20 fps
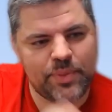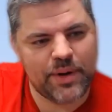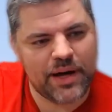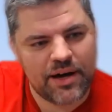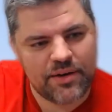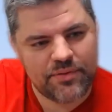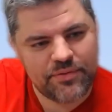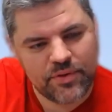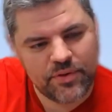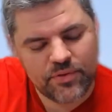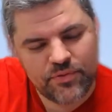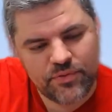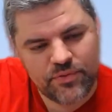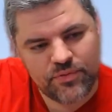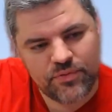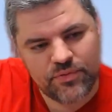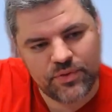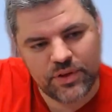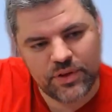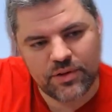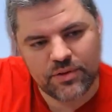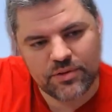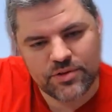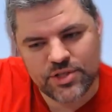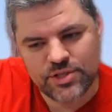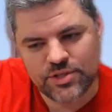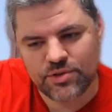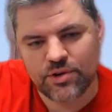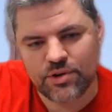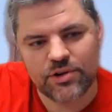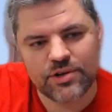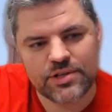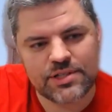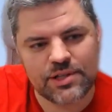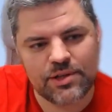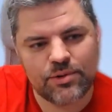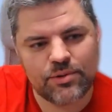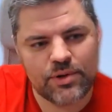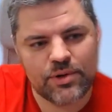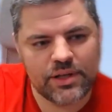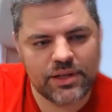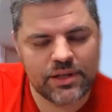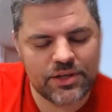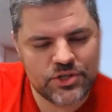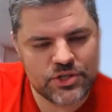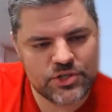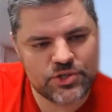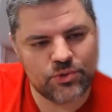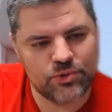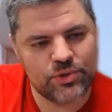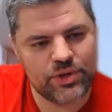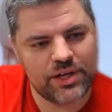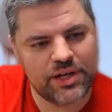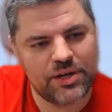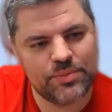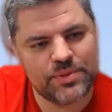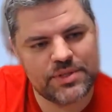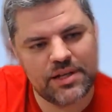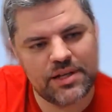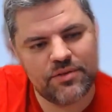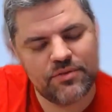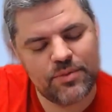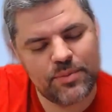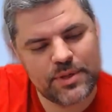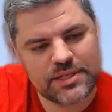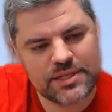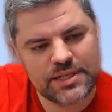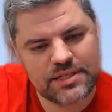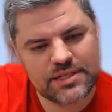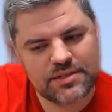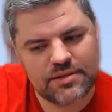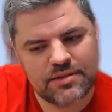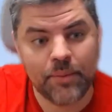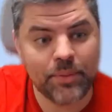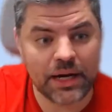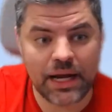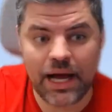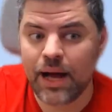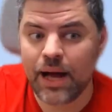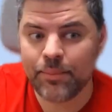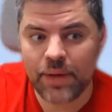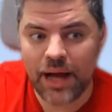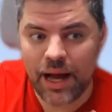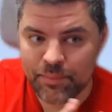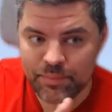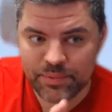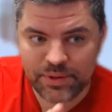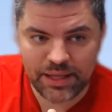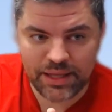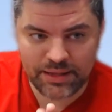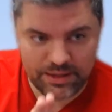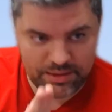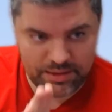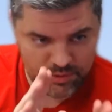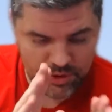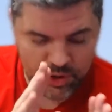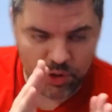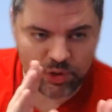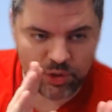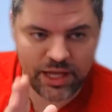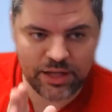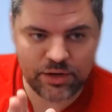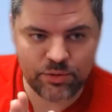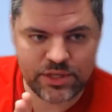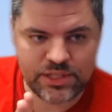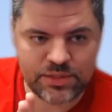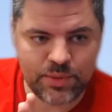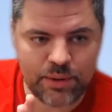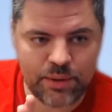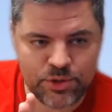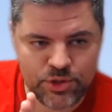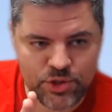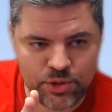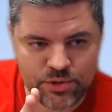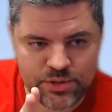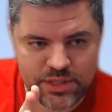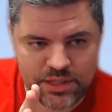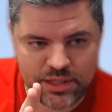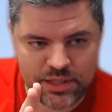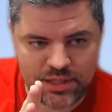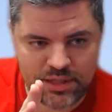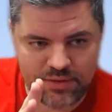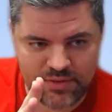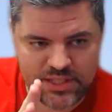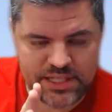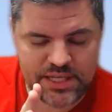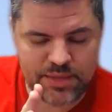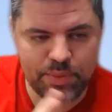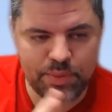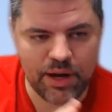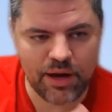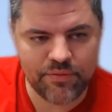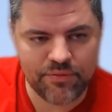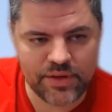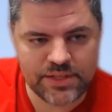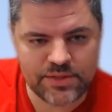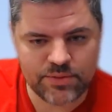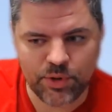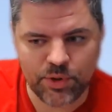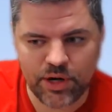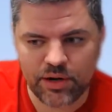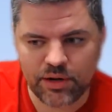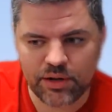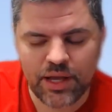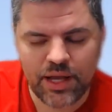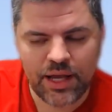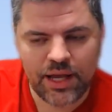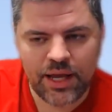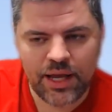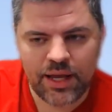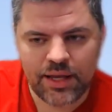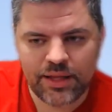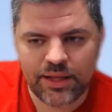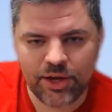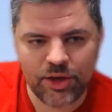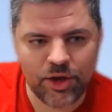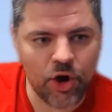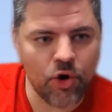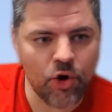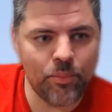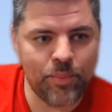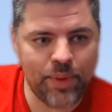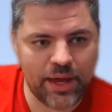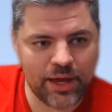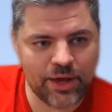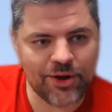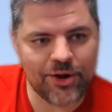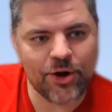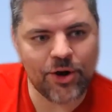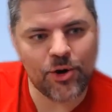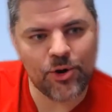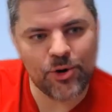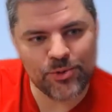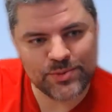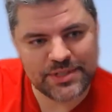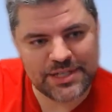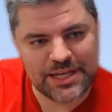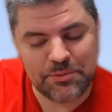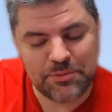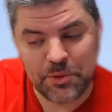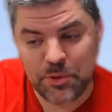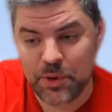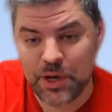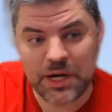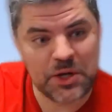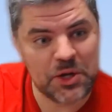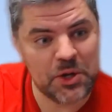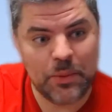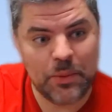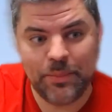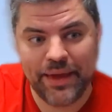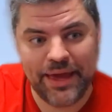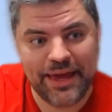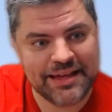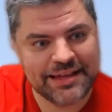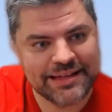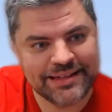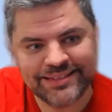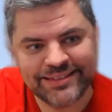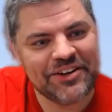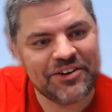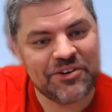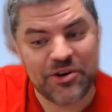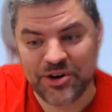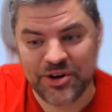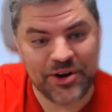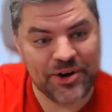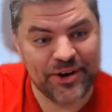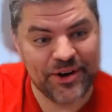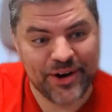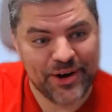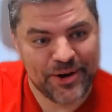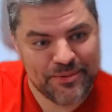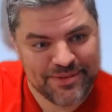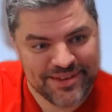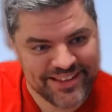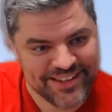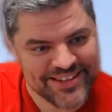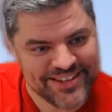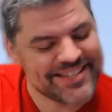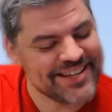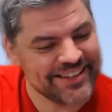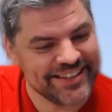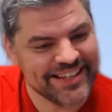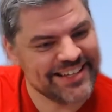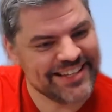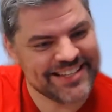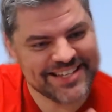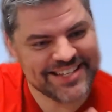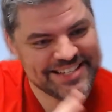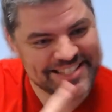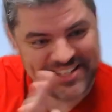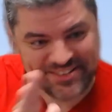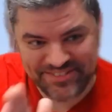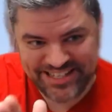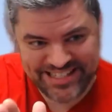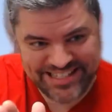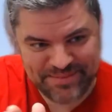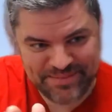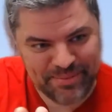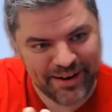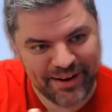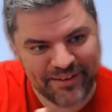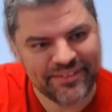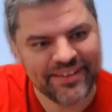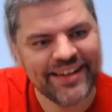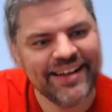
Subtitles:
path of just growing slower and just owning 100% of the business. But I'm the other reason why we chose the VC path is where they go big or go home team. We want to go big or go home, so this is the VC path.